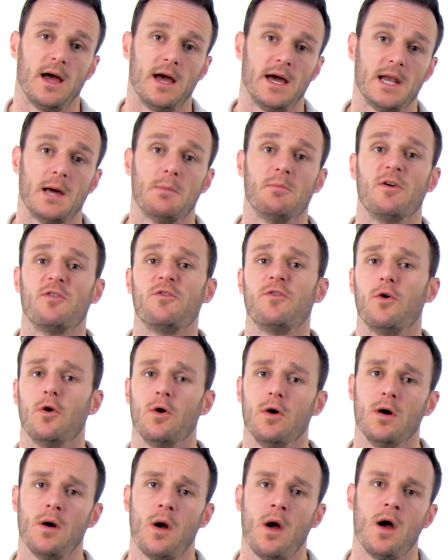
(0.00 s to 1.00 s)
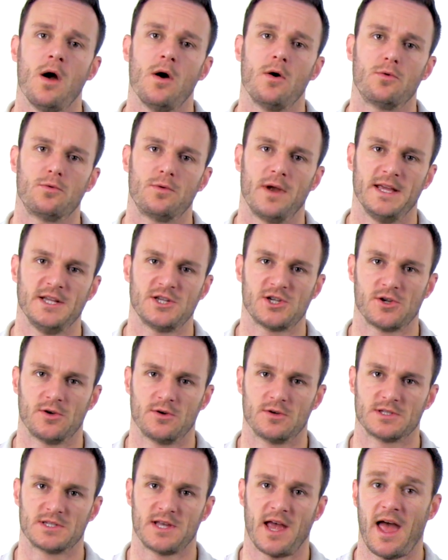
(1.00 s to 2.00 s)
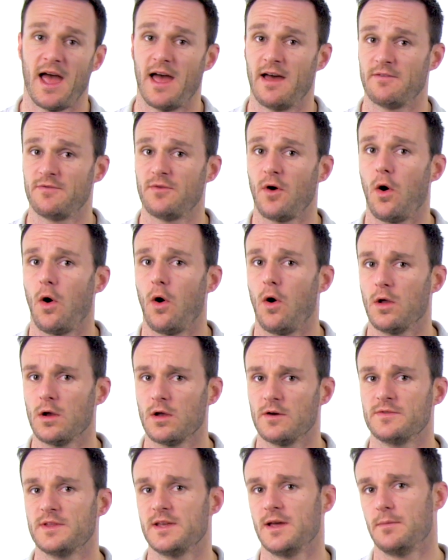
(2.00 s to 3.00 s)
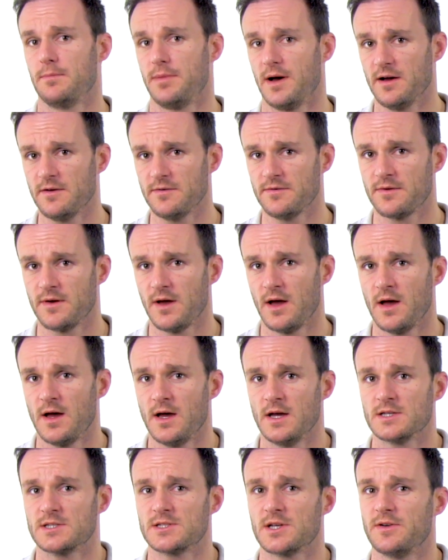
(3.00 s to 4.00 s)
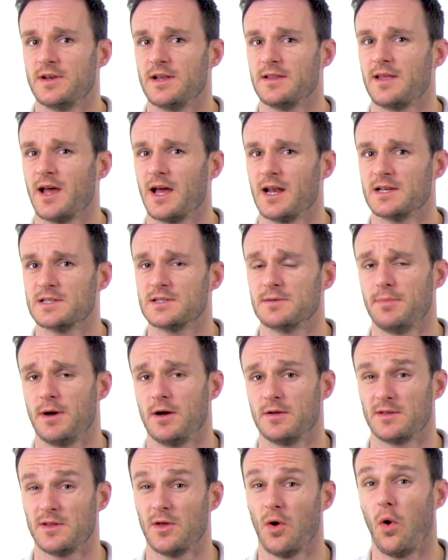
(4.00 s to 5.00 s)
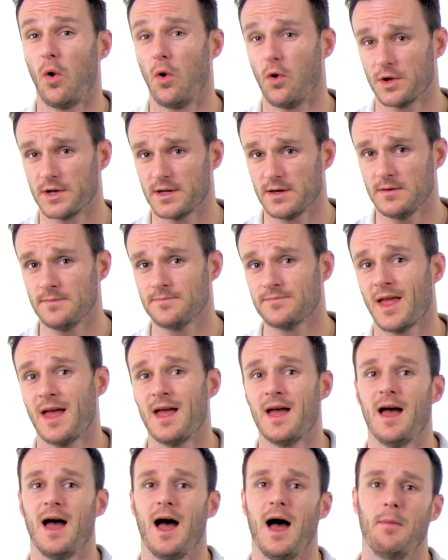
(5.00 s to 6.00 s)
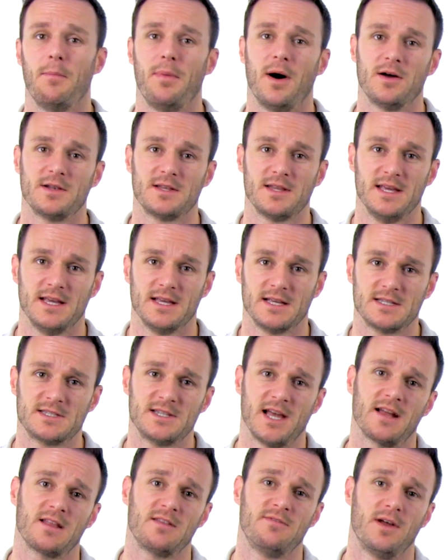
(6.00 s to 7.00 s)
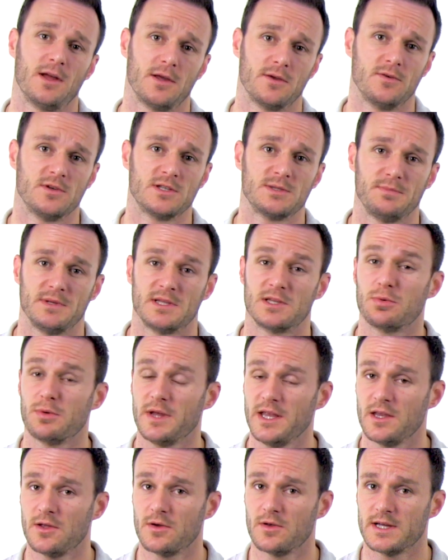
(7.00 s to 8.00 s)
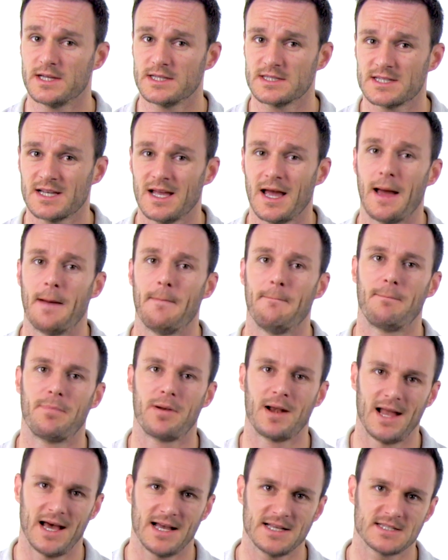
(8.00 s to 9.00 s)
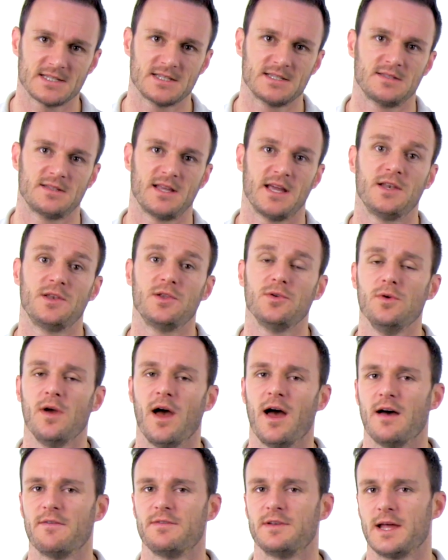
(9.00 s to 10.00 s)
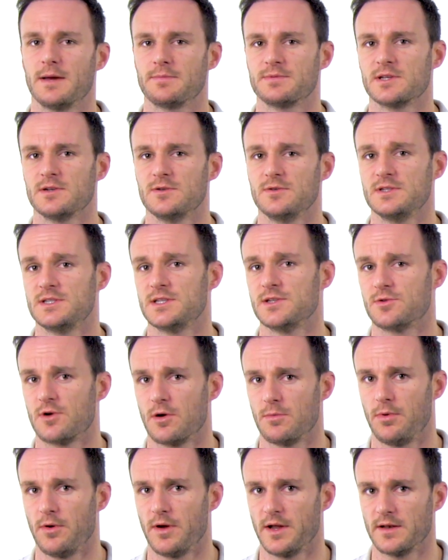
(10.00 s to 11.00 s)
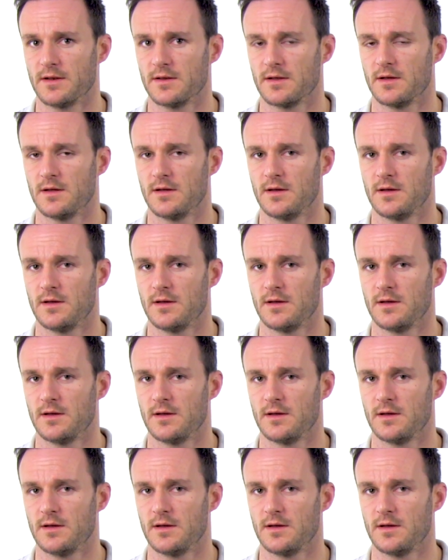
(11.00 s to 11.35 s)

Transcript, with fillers: And number four, ratios have all of the above, so they tell us about the order, about the exact values between units, Plus, they do have an absolute zero point.